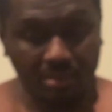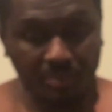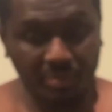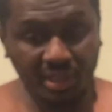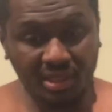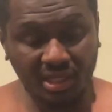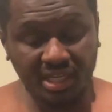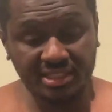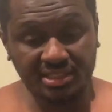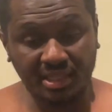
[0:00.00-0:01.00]

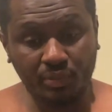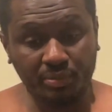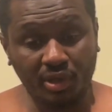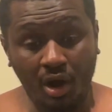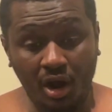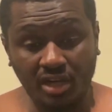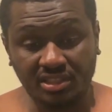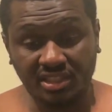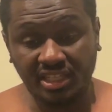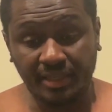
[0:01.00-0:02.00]
because it will be hard
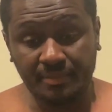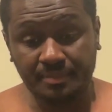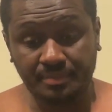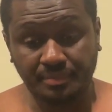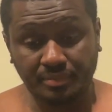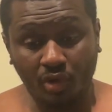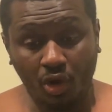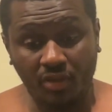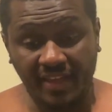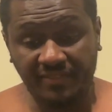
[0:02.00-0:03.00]
to get
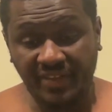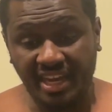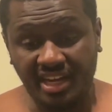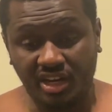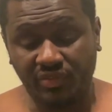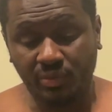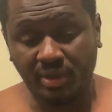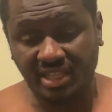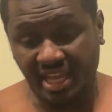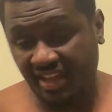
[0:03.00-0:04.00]
all that fat in there if it
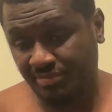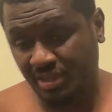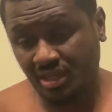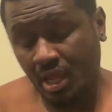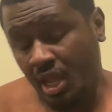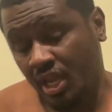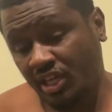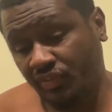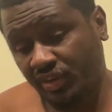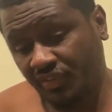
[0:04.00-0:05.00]
wasn't half meat.
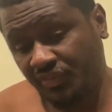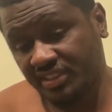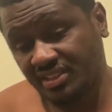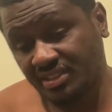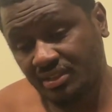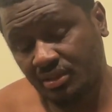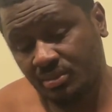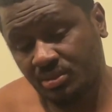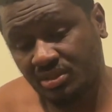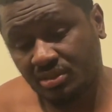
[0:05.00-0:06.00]
Even if it's
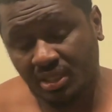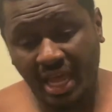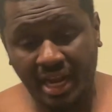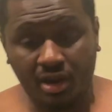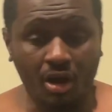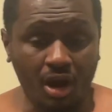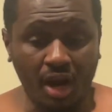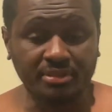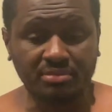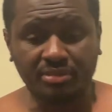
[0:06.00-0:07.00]
a lot of
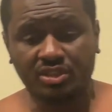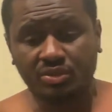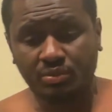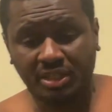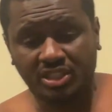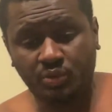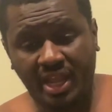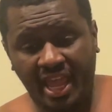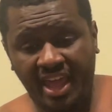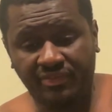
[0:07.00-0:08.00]
carbs mixed with
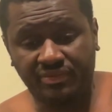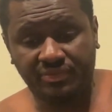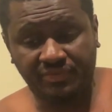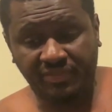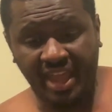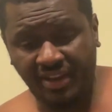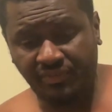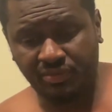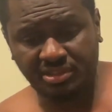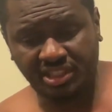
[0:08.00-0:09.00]
half
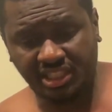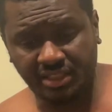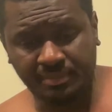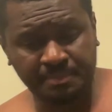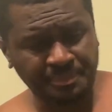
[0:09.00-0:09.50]
fat from chicken.